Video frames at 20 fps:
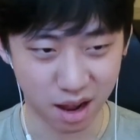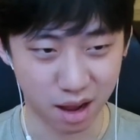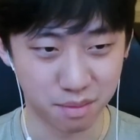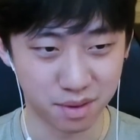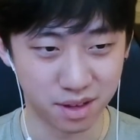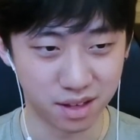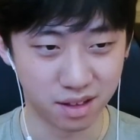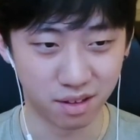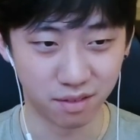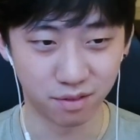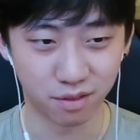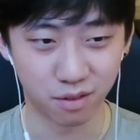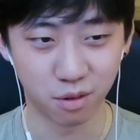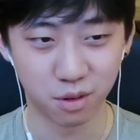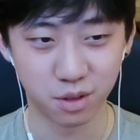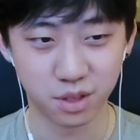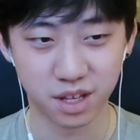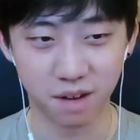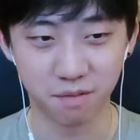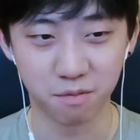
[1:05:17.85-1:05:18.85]
I mean, of
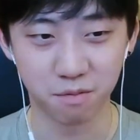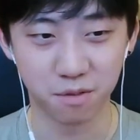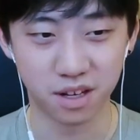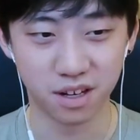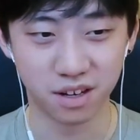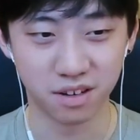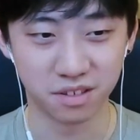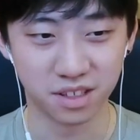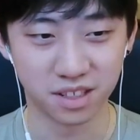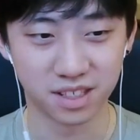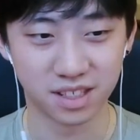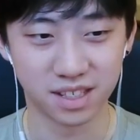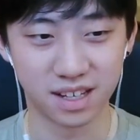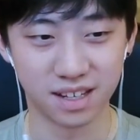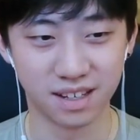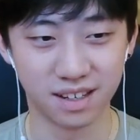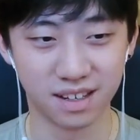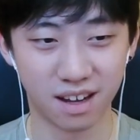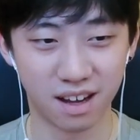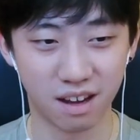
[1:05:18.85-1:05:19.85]
course everyone
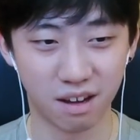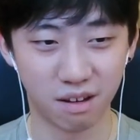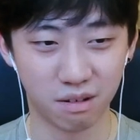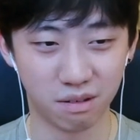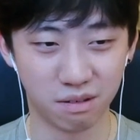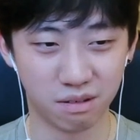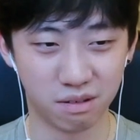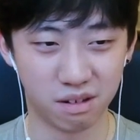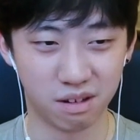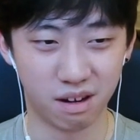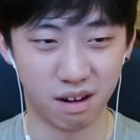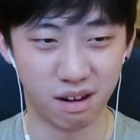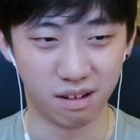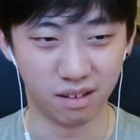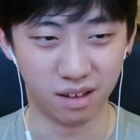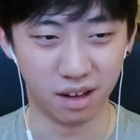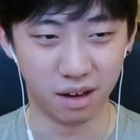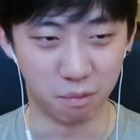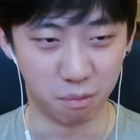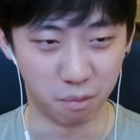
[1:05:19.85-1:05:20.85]
understand how
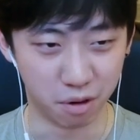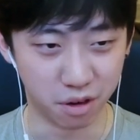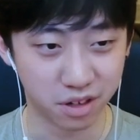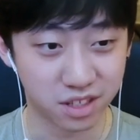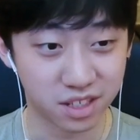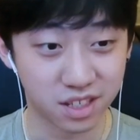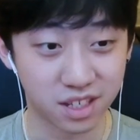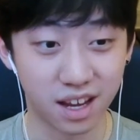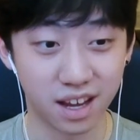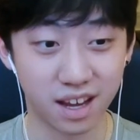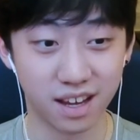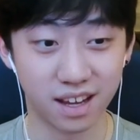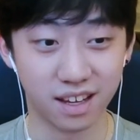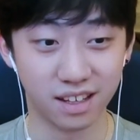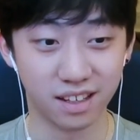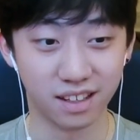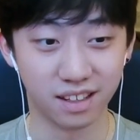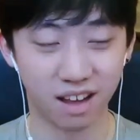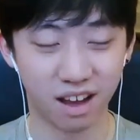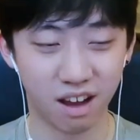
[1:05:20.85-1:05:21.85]
online works
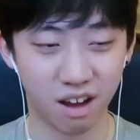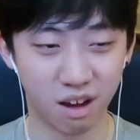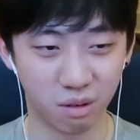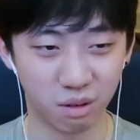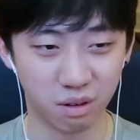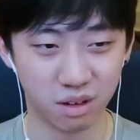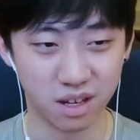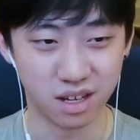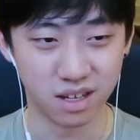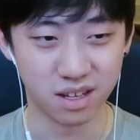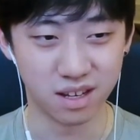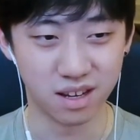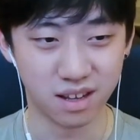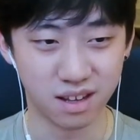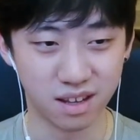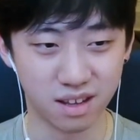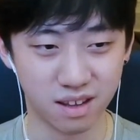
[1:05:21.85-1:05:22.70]
and how it